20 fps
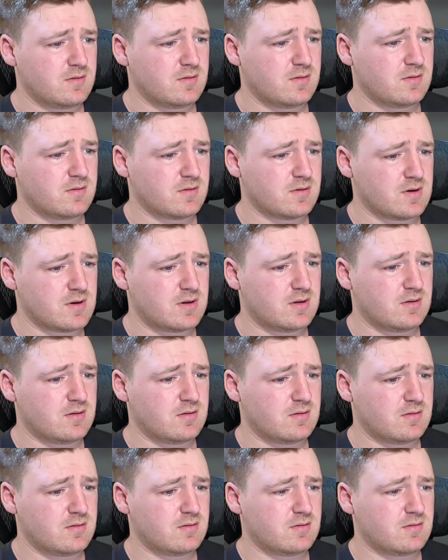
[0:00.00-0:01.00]
All right.
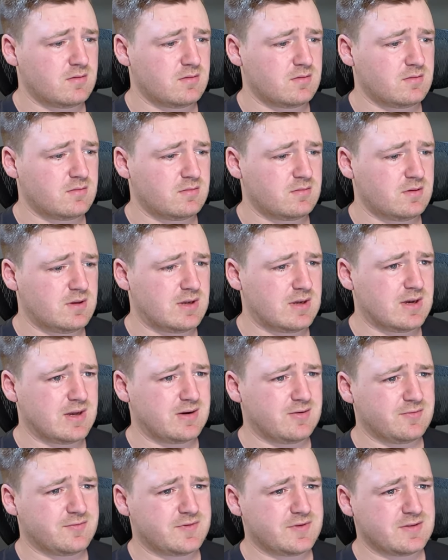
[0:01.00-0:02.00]
Yeah, I
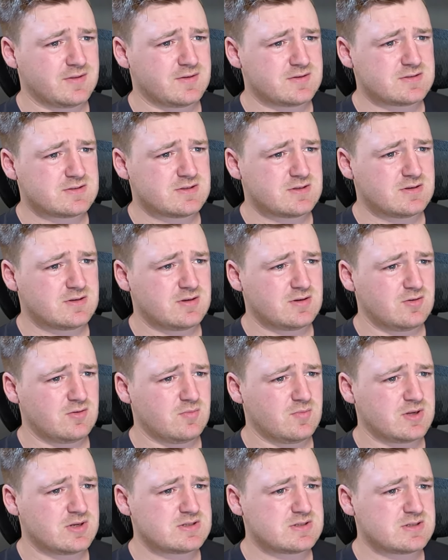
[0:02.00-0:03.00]
don't think there's too
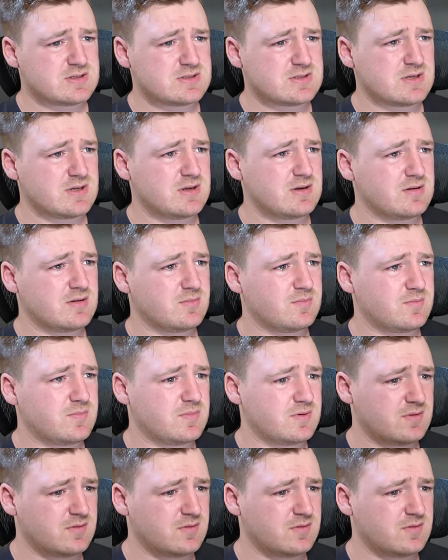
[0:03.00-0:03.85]
much to say here.